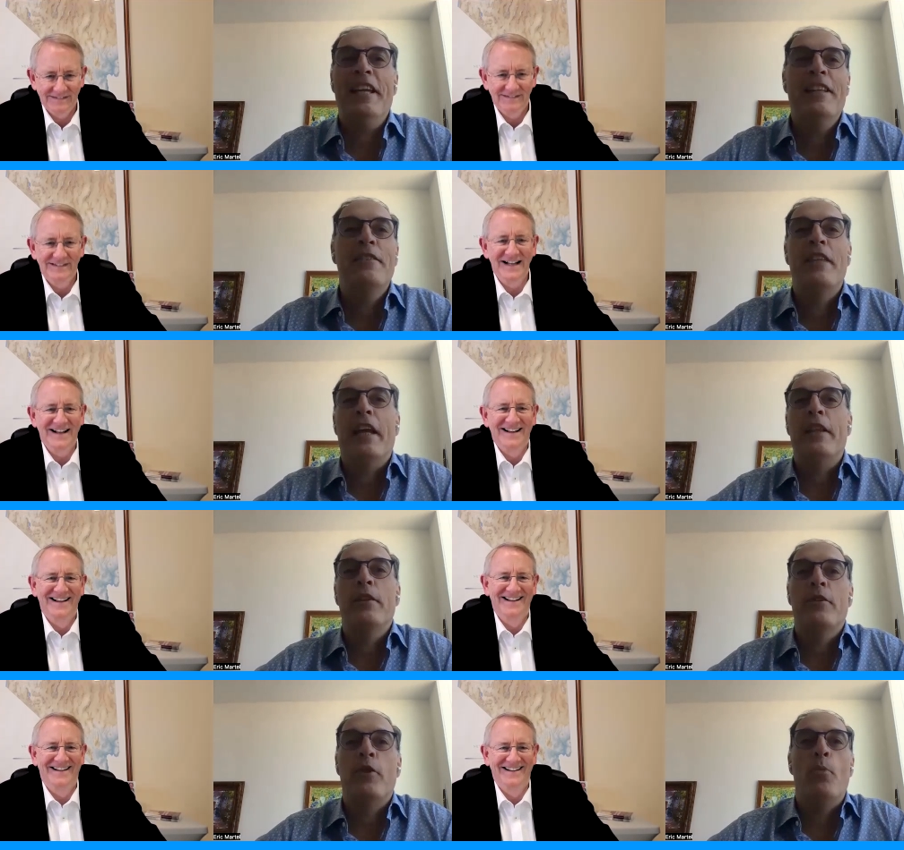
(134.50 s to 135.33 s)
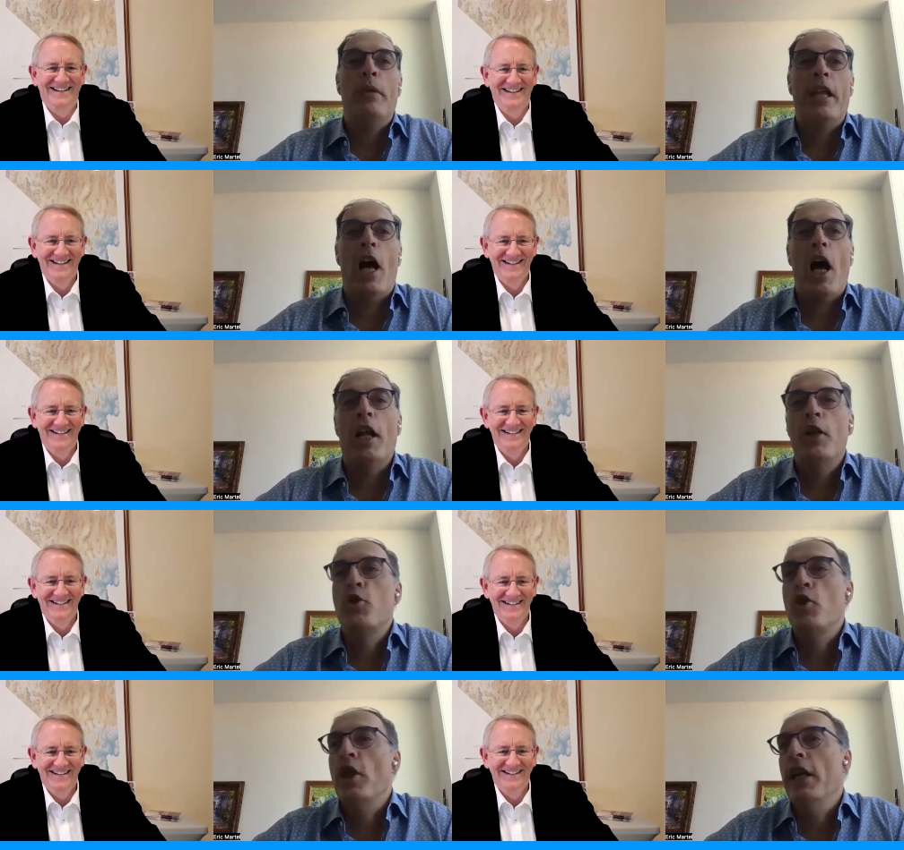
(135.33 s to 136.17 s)
Speaker 1: in te-
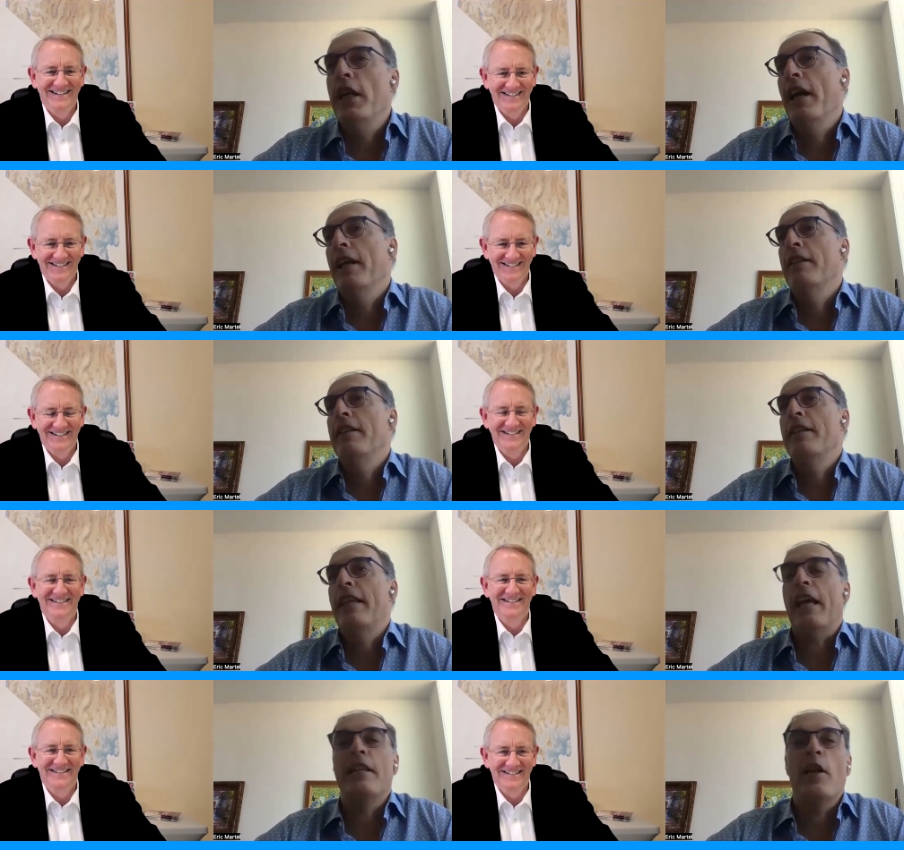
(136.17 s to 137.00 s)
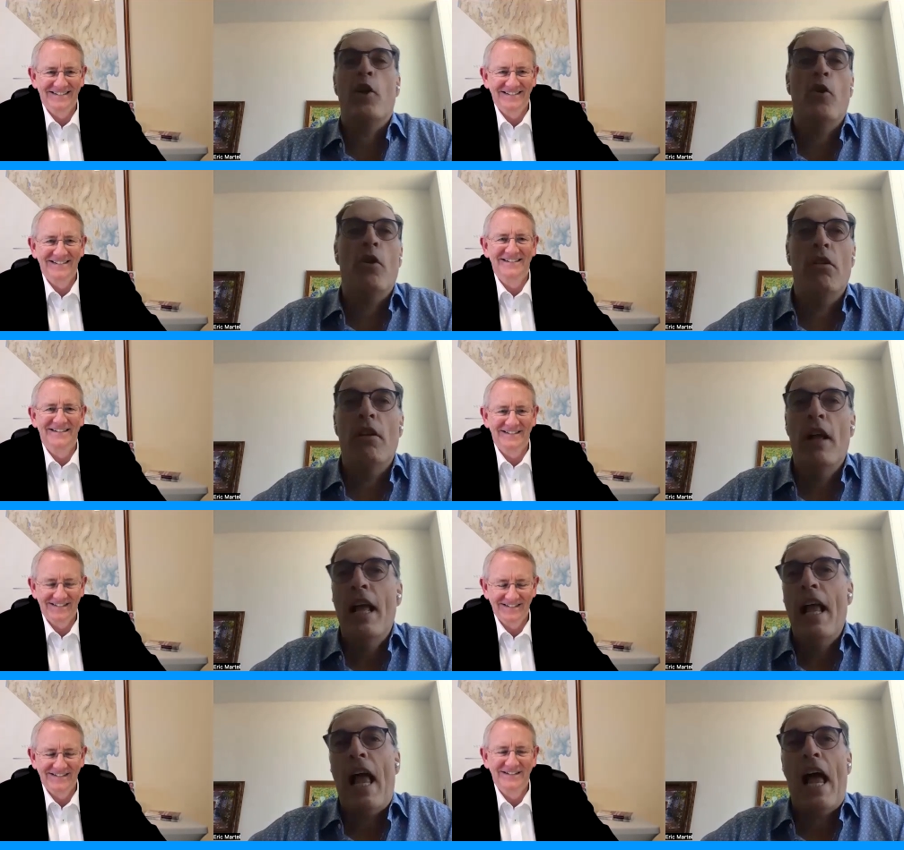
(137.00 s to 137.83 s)
terminology and technical
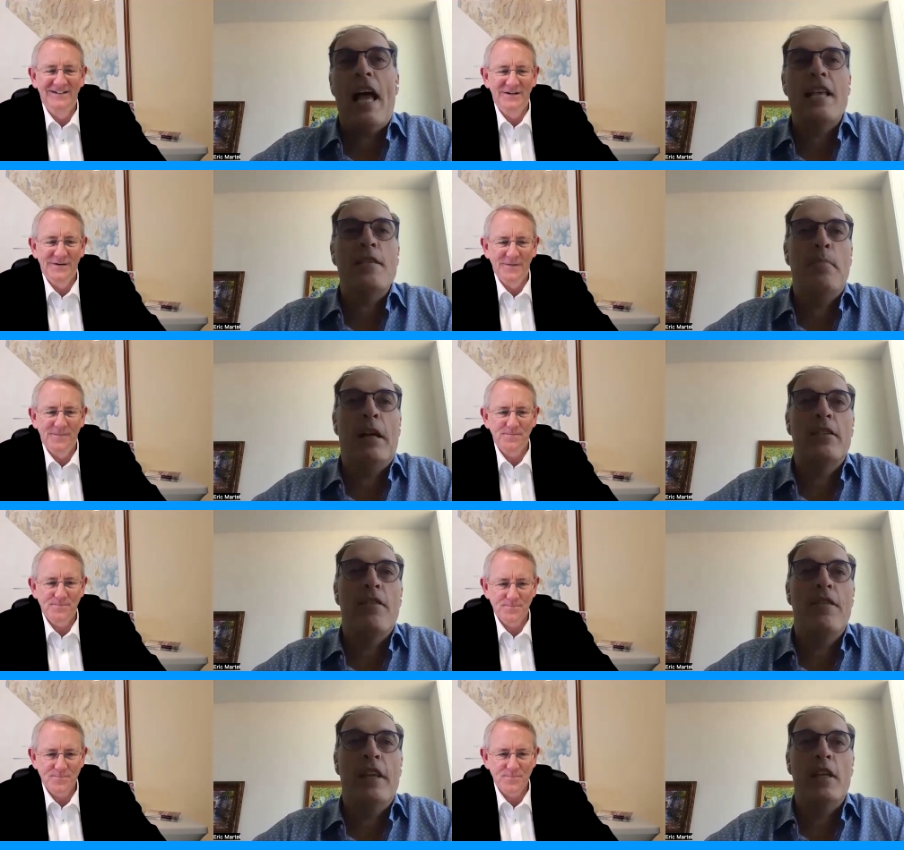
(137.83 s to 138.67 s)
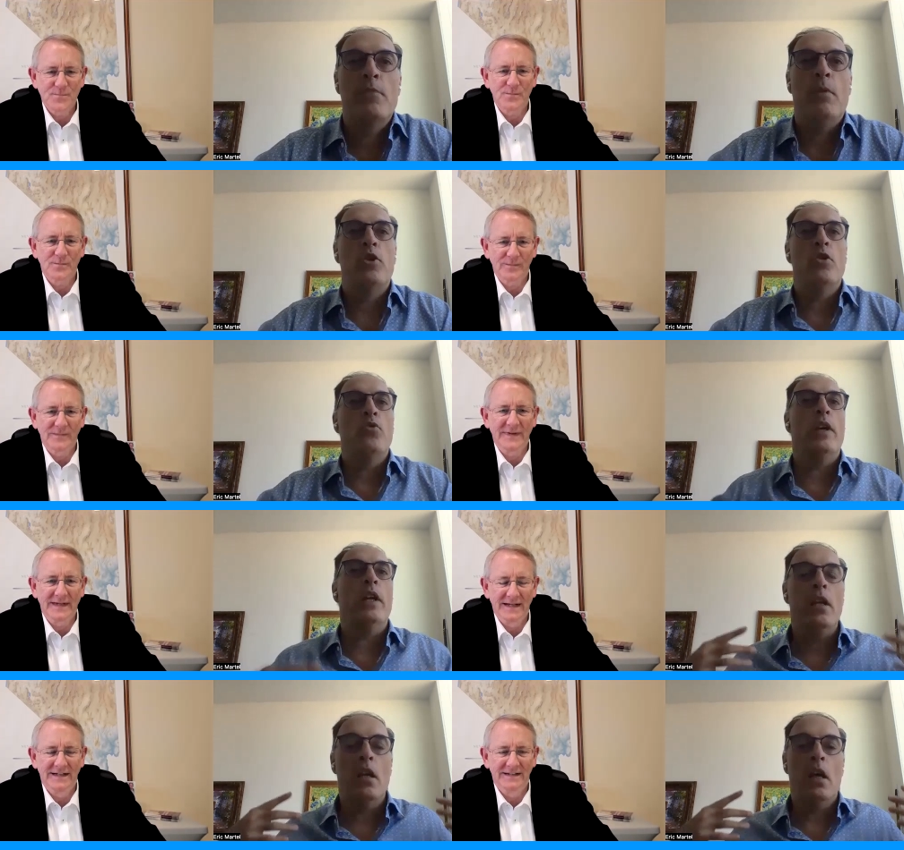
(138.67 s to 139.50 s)
aspects of things, but you
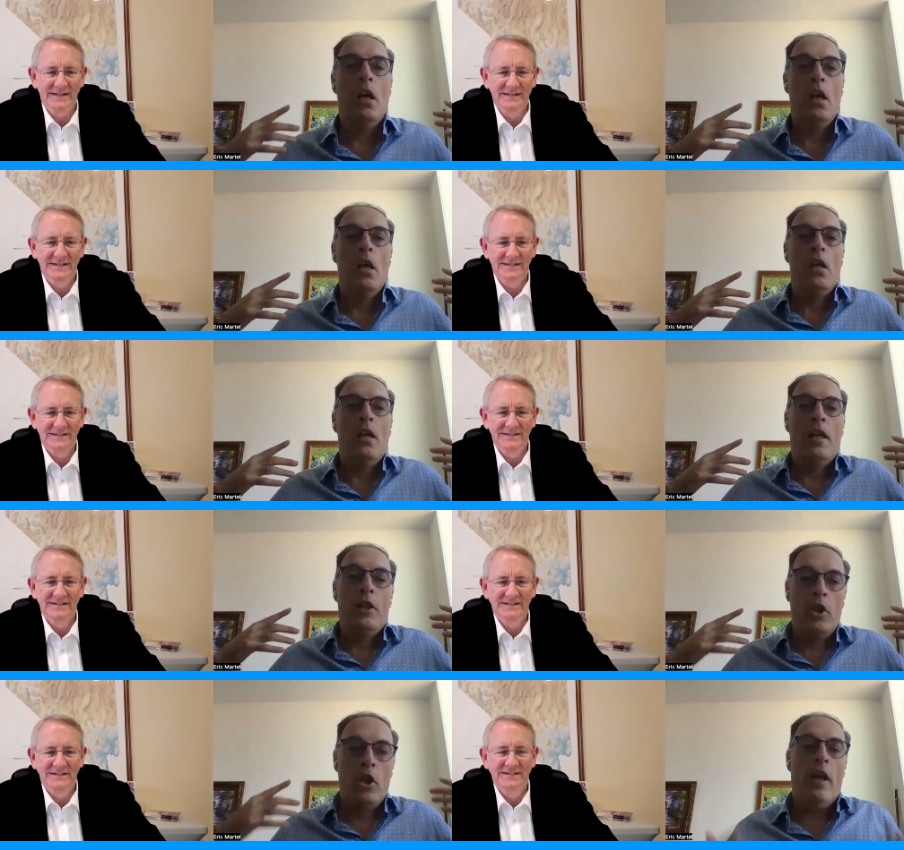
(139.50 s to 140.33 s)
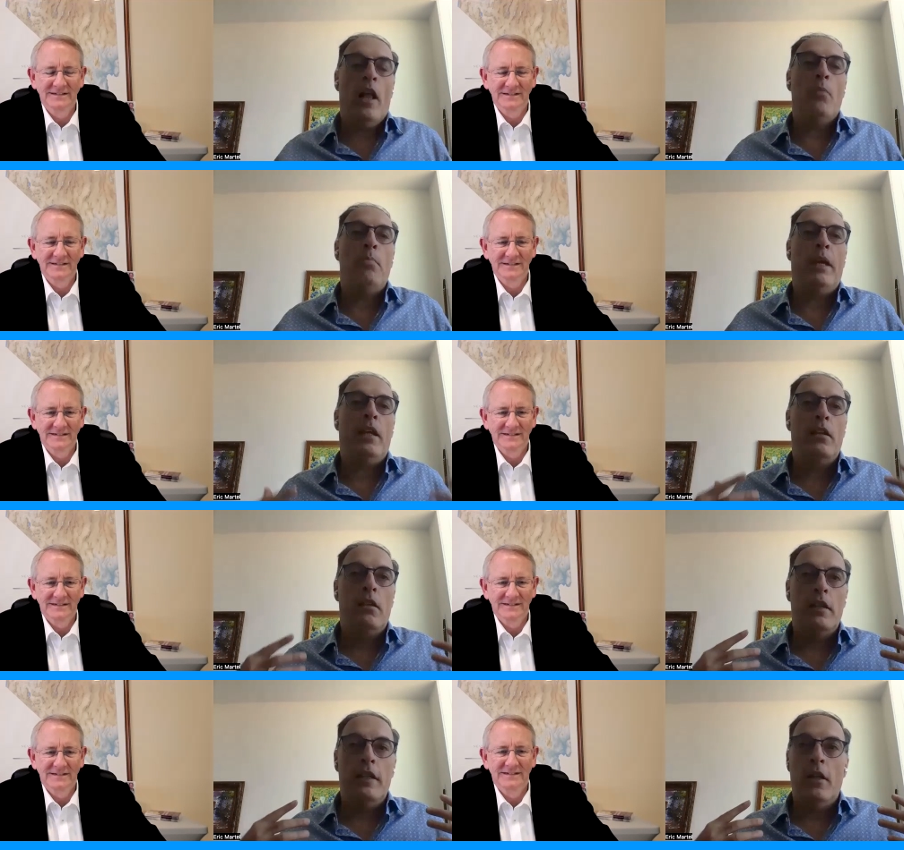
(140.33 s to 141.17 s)
really you're
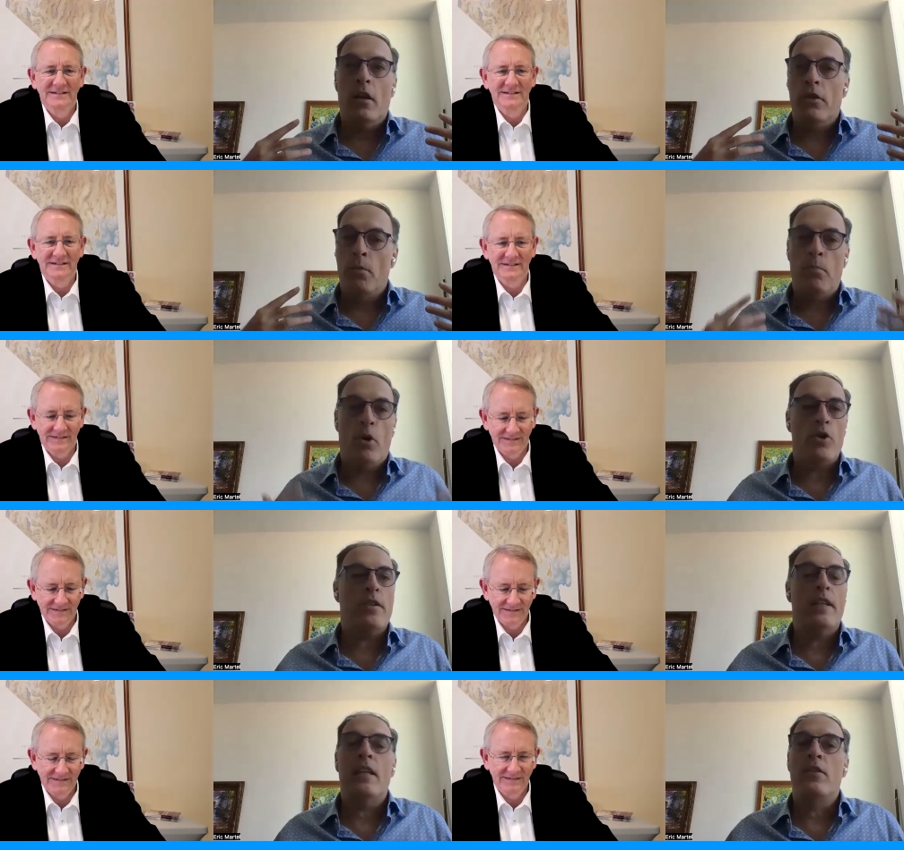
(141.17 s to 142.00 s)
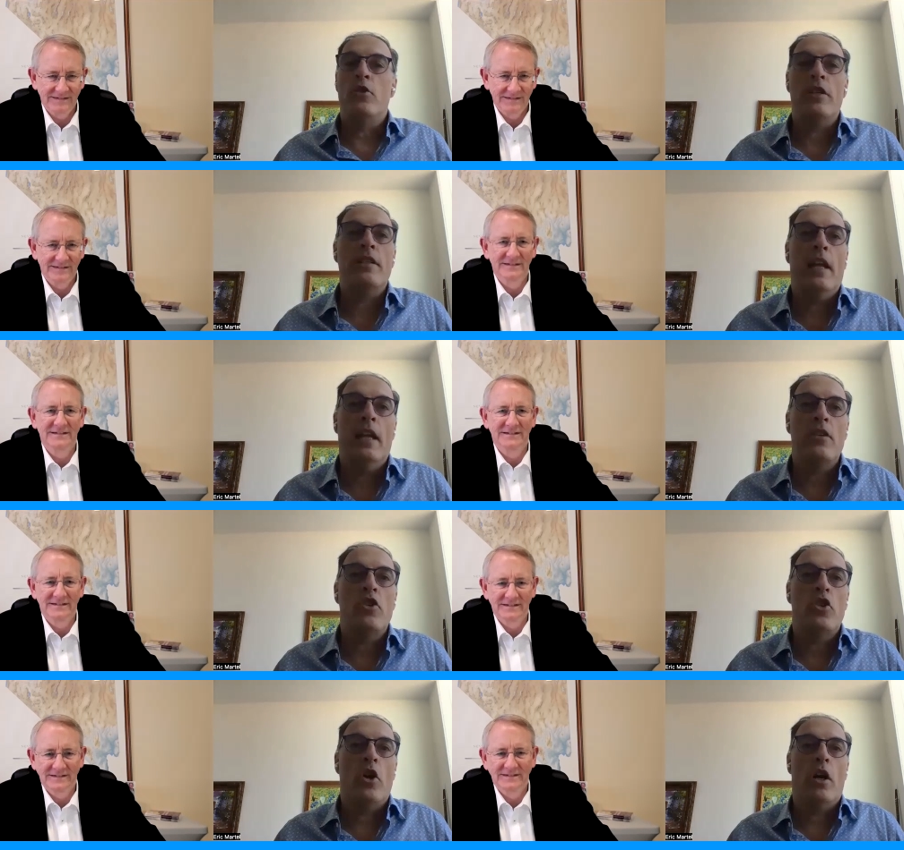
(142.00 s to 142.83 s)
helping the, the the person that's just getting
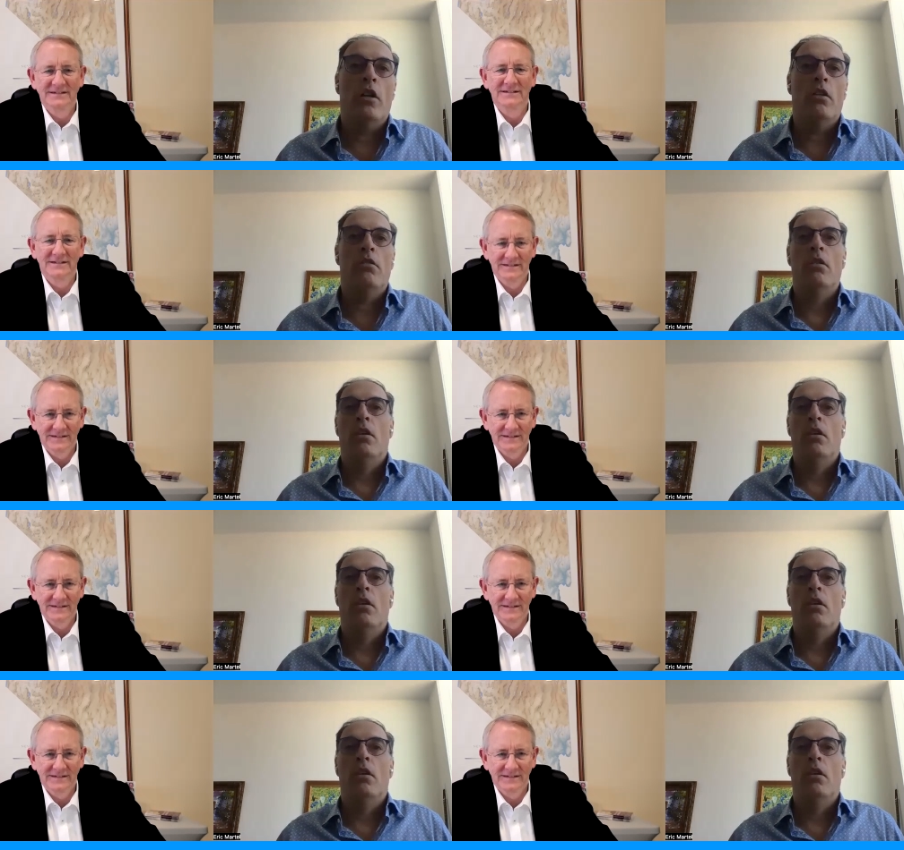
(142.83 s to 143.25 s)
started